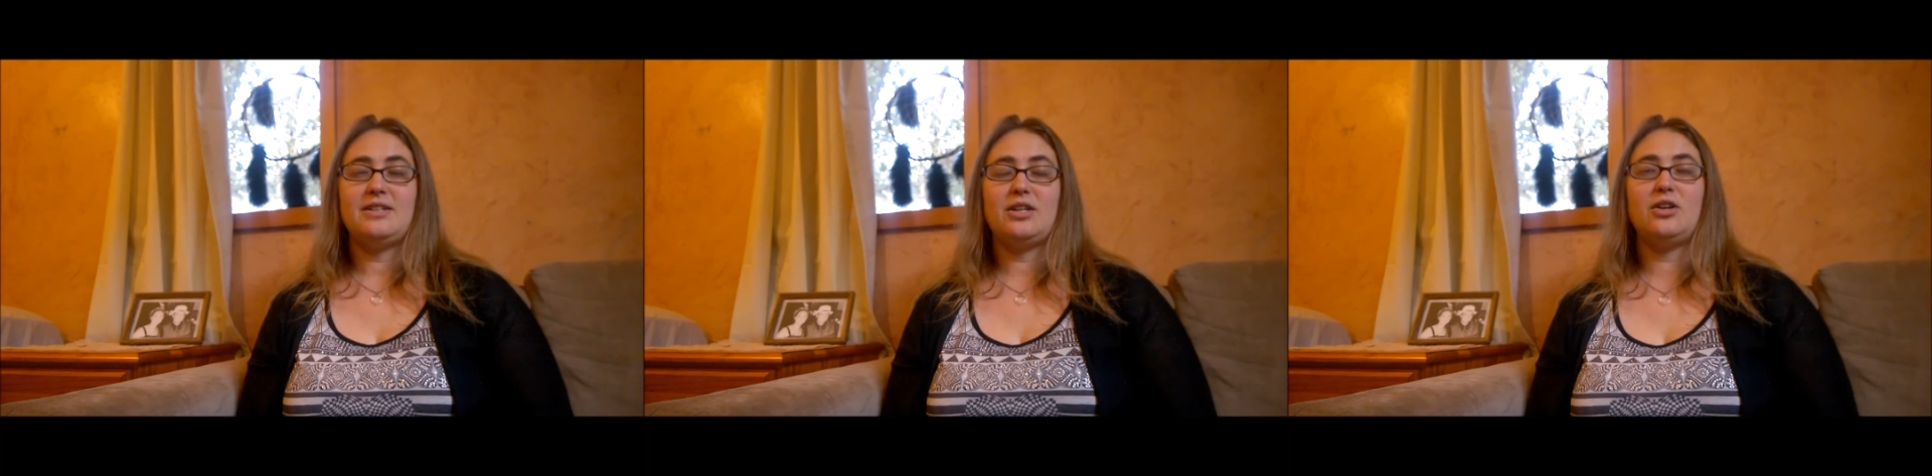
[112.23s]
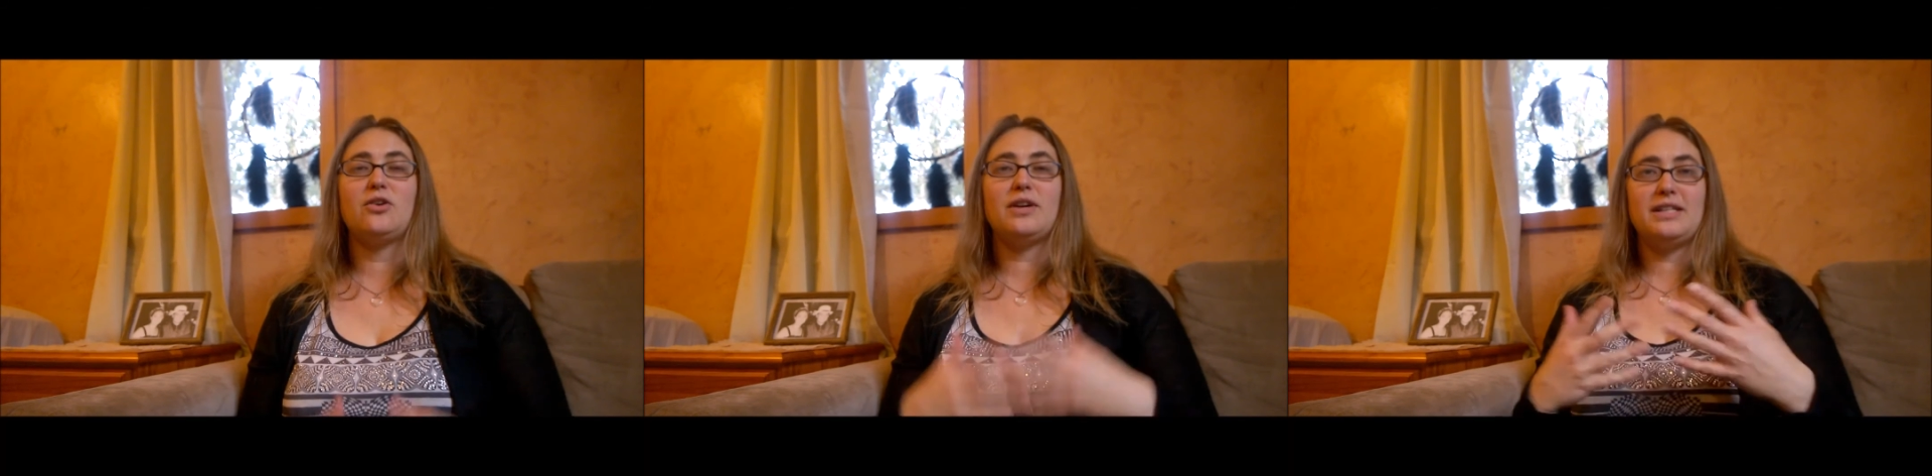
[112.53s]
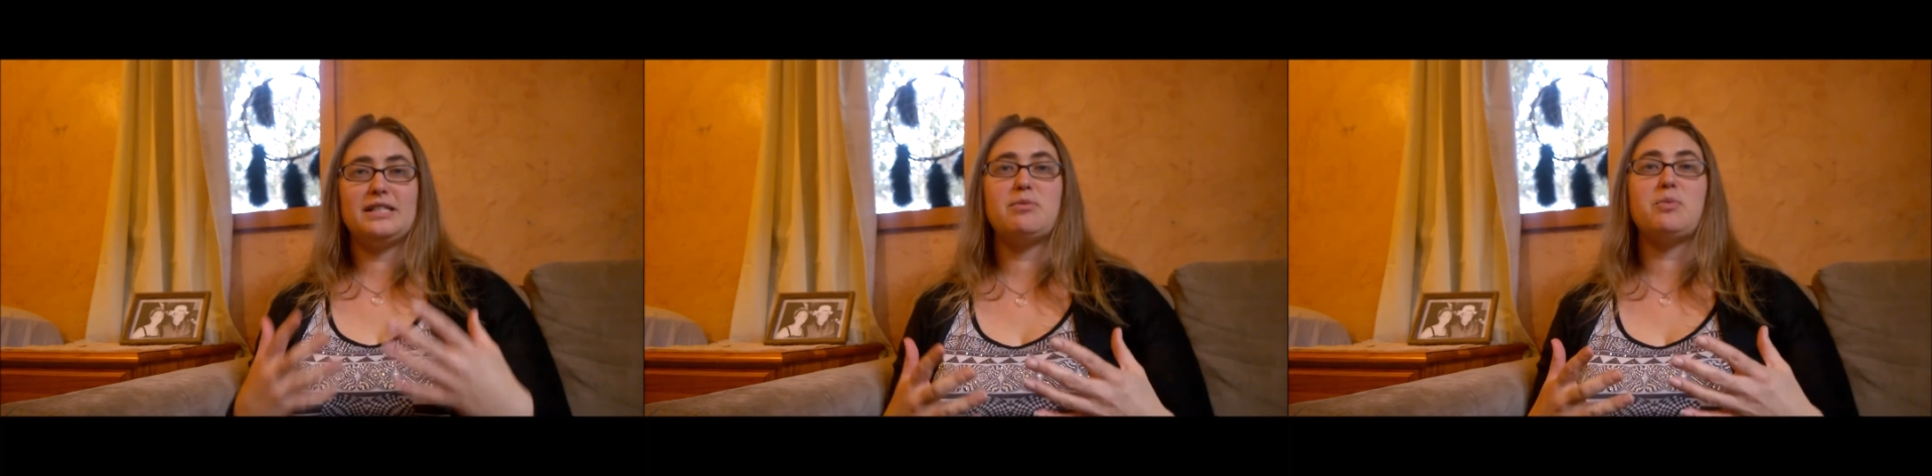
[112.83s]
you're in
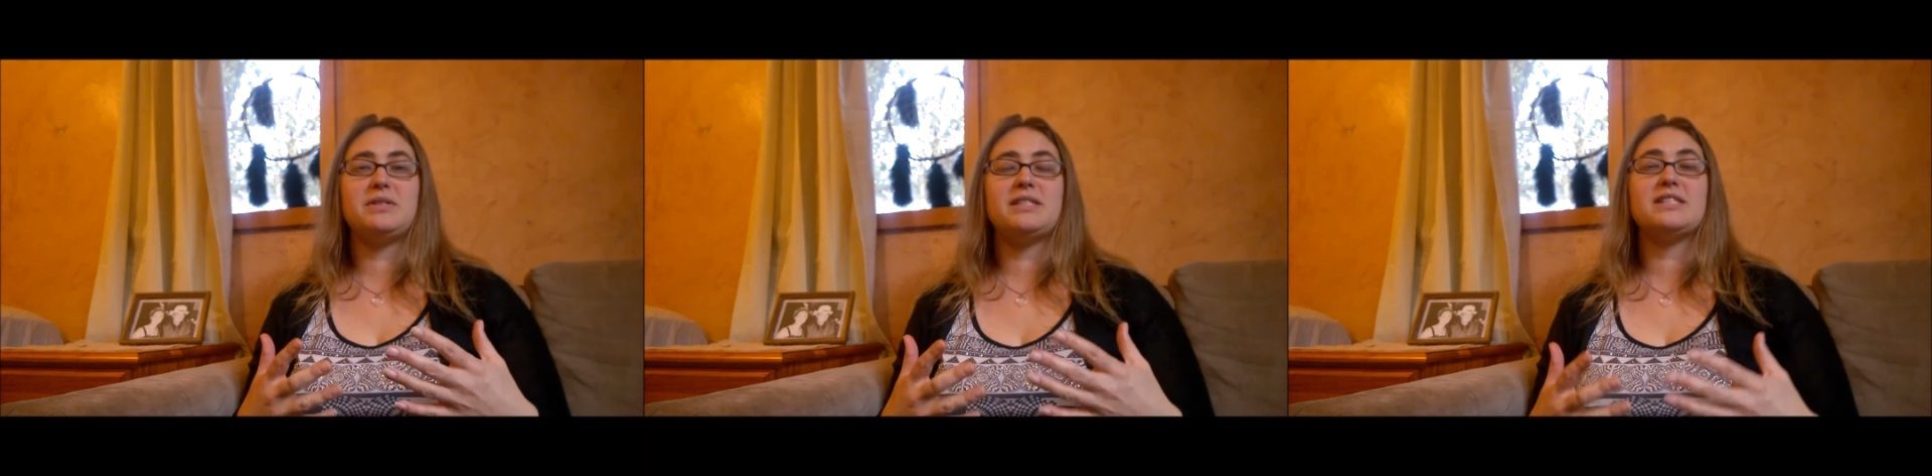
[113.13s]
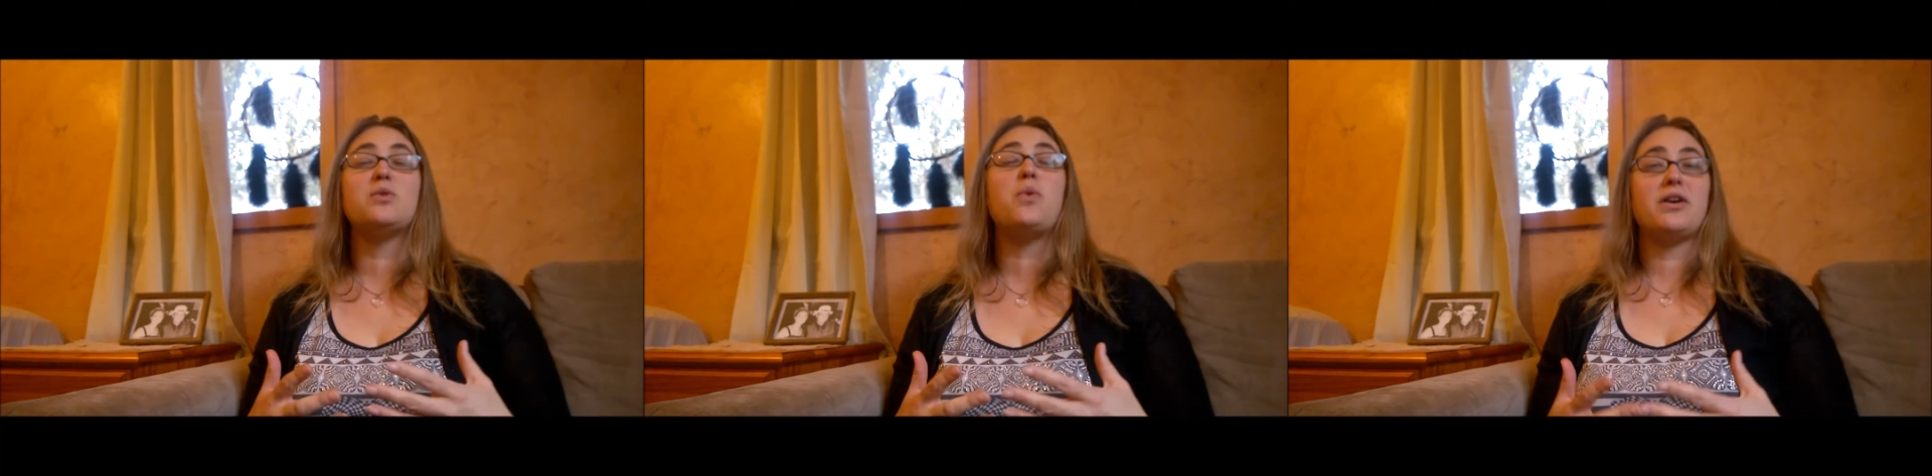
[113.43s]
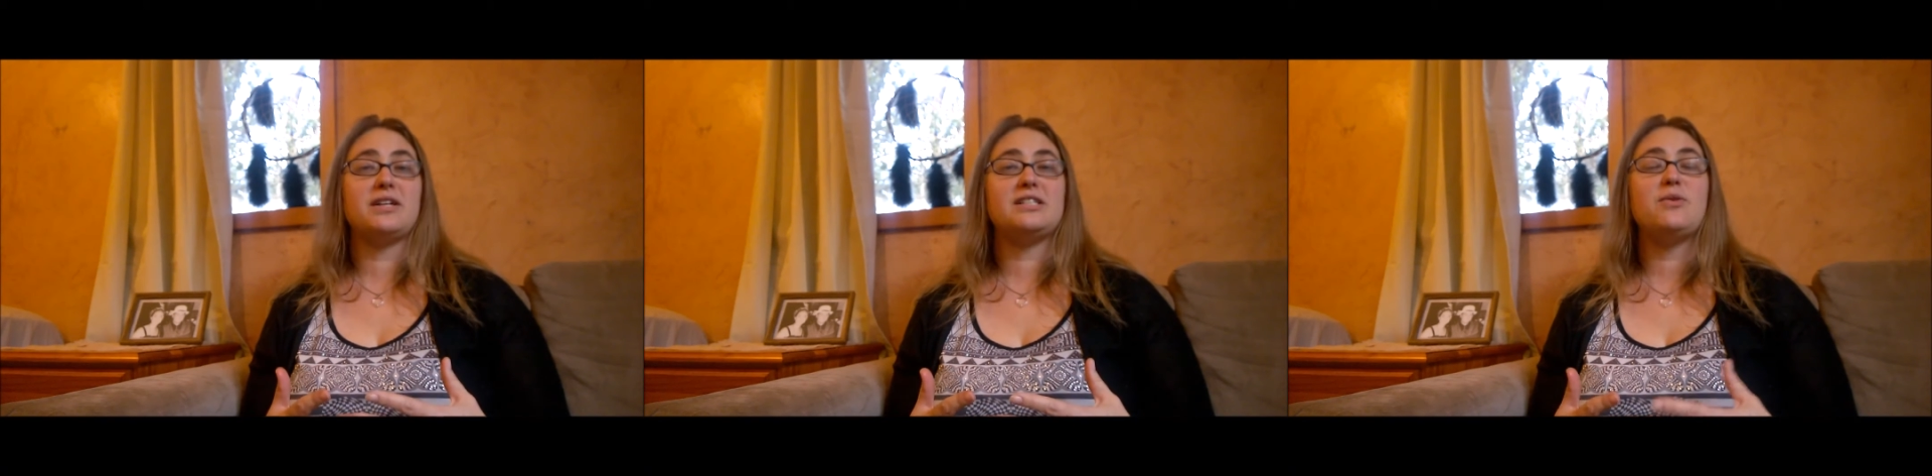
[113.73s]
these moments, is awareness.